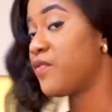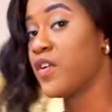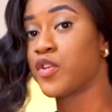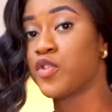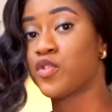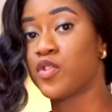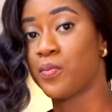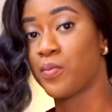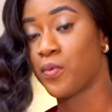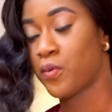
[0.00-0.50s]

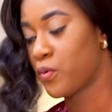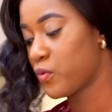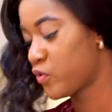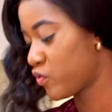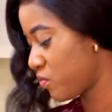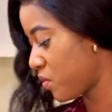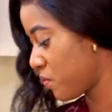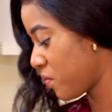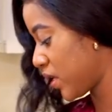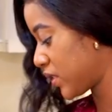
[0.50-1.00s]
vegetables.
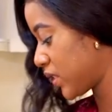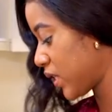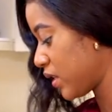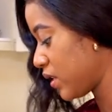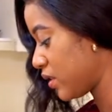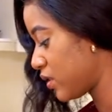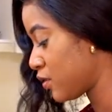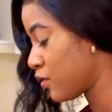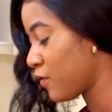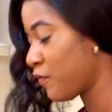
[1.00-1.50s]
Remember I said
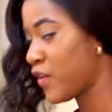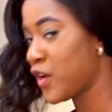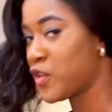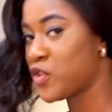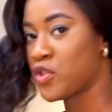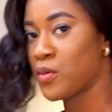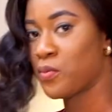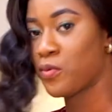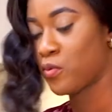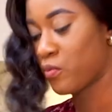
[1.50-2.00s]
this is a
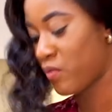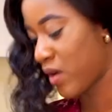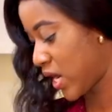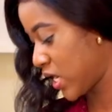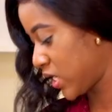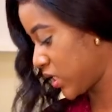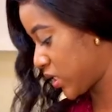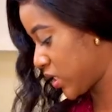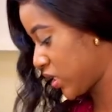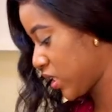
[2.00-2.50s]
vegetable
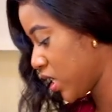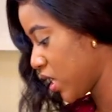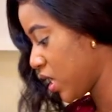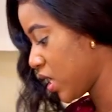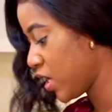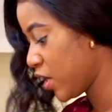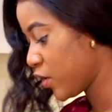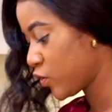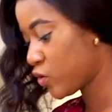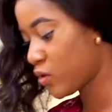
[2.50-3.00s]
rice.
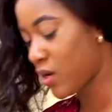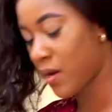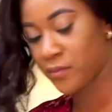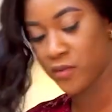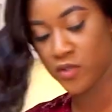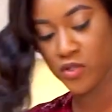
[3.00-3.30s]
So I'm